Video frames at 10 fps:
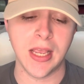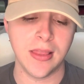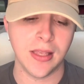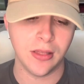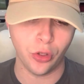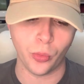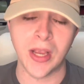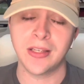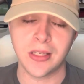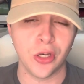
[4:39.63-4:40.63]
and then the
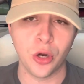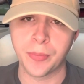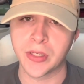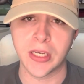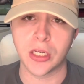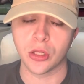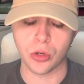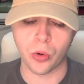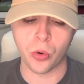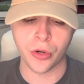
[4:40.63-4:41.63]
rest in no
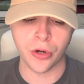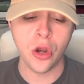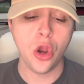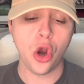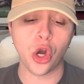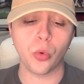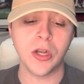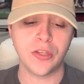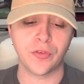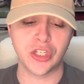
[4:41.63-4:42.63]
particular order are
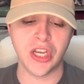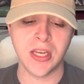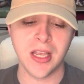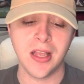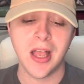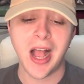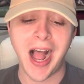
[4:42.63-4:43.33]
West Virginia,